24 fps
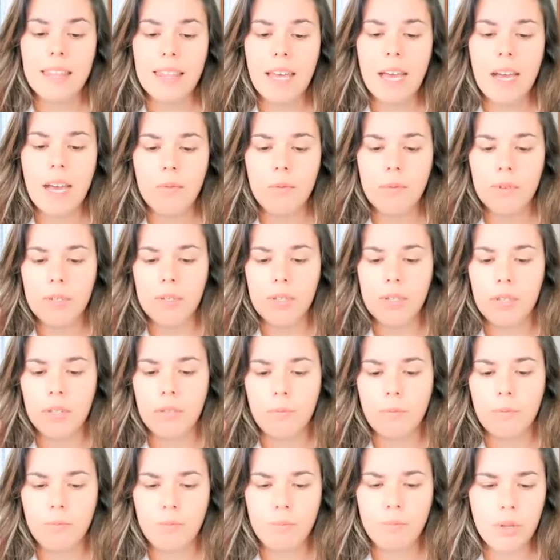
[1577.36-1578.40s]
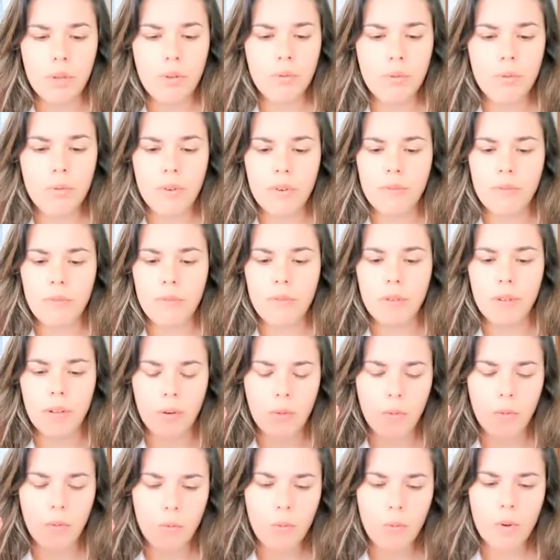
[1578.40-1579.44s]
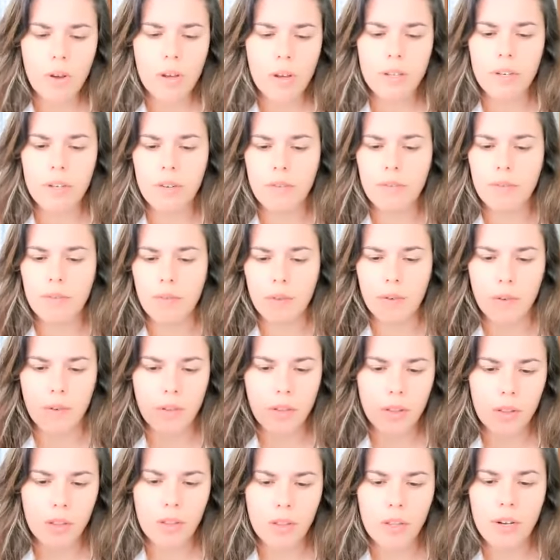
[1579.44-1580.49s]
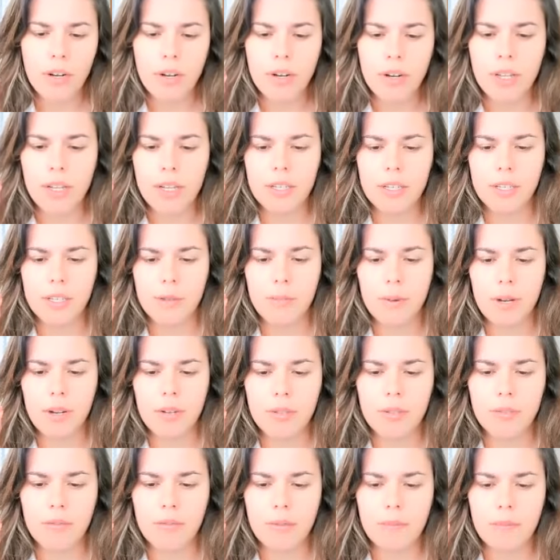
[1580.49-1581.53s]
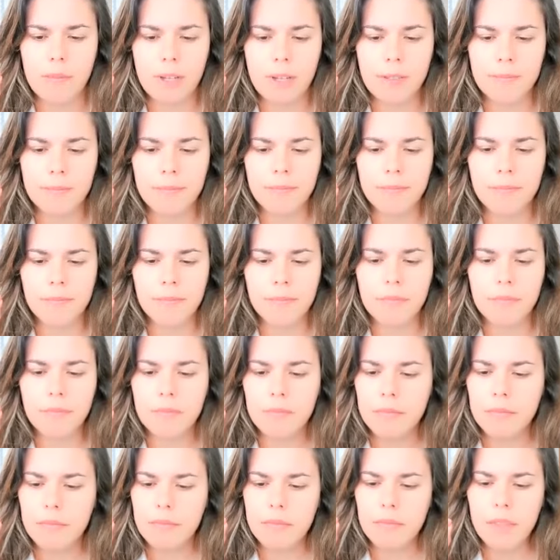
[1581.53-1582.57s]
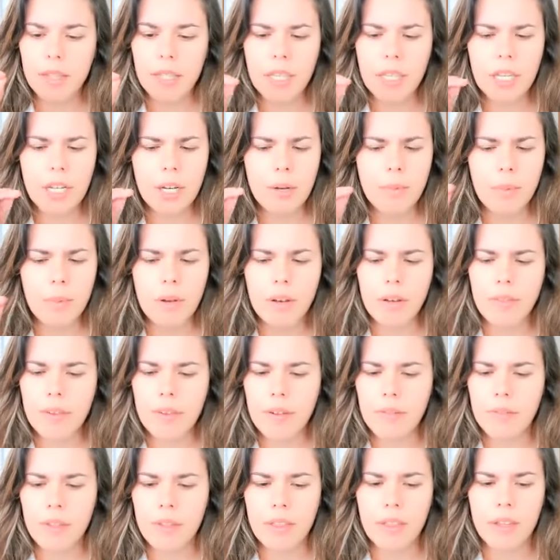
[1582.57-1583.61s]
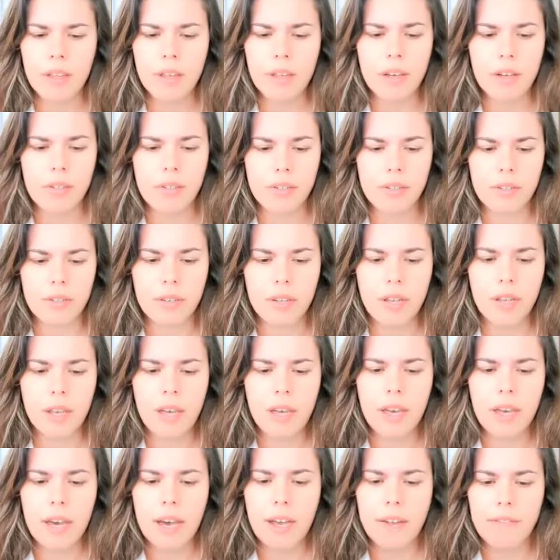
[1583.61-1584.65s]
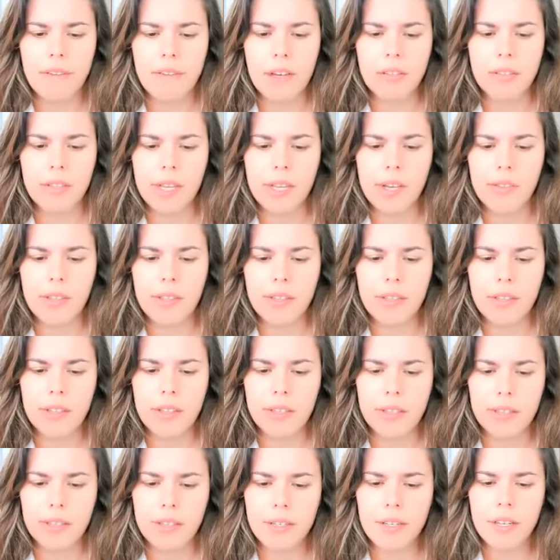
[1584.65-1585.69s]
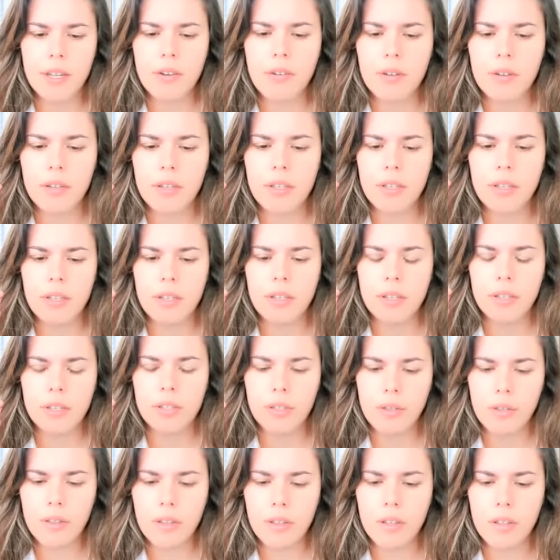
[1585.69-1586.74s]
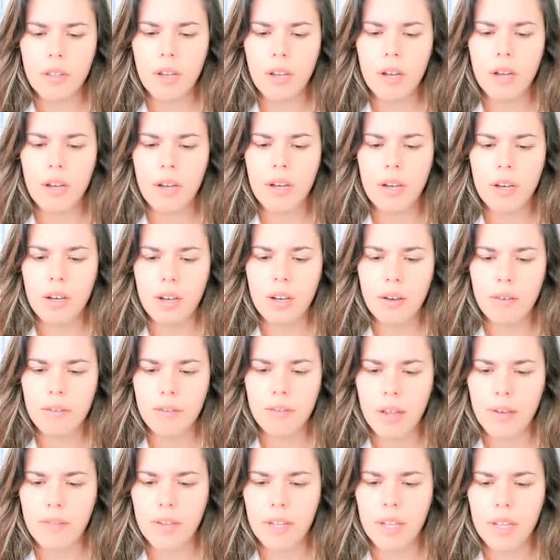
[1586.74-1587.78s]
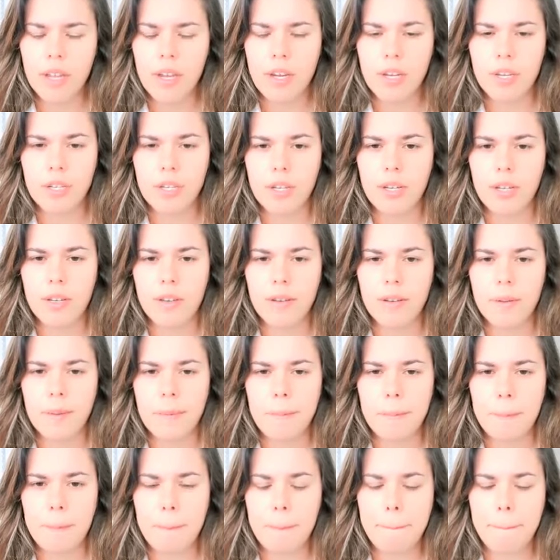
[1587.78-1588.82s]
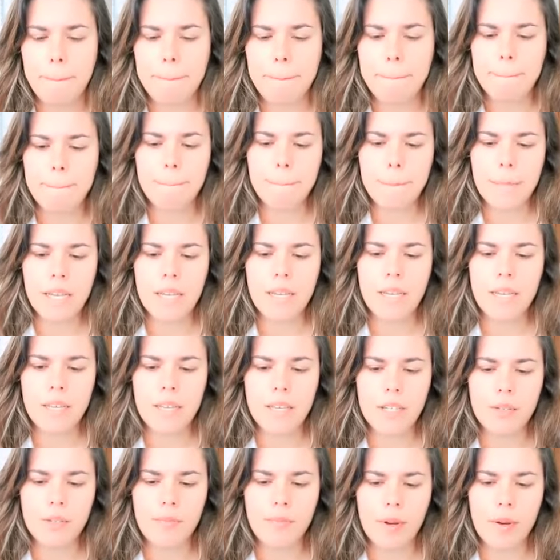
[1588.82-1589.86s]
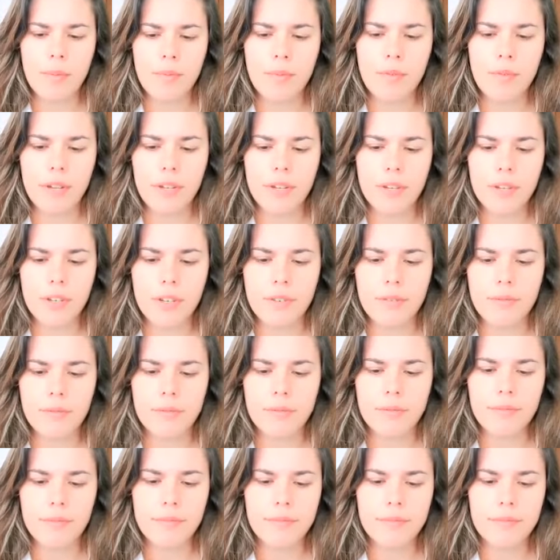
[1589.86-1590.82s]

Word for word: That was a beautiful, wonderful learning experience for me. And above everything else, I found out that the secret to the law of navigation is preparation.